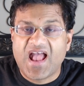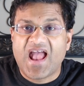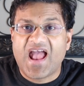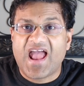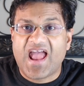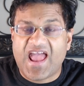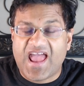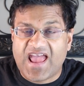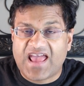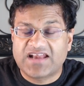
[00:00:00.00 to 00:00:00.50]

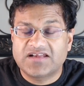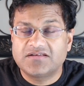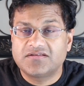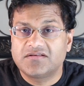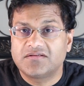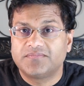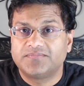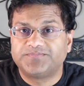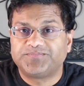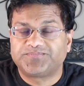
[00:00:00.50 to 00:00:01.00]
and
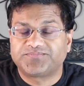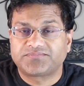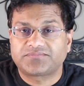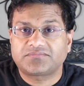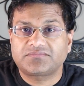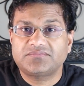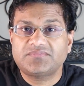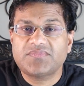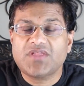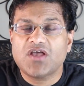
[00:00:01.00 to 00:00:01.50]

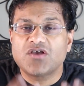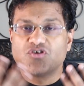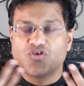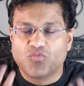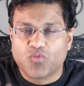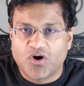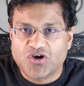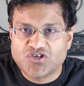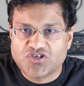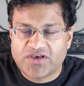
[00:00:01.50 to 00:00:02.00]
you
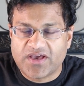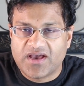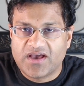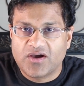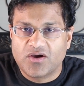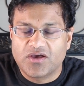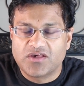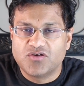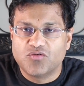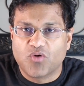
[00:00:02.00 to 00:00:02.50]
wash your
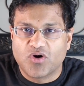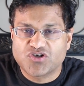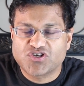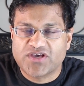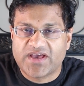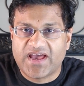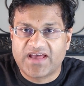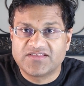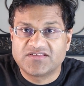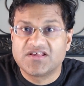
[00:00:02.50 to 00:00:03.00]

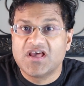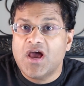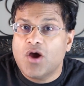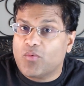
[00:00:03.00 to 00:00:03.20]
hands.